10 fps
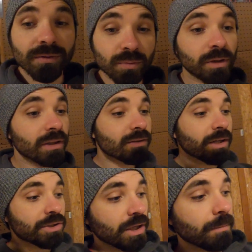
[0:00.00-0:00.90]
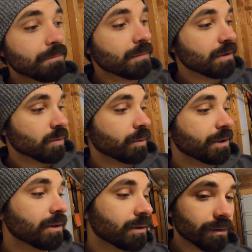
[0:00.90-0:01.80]
So we're going to touch up these
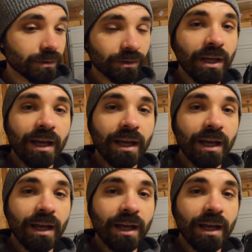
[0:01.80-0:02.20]
wheels.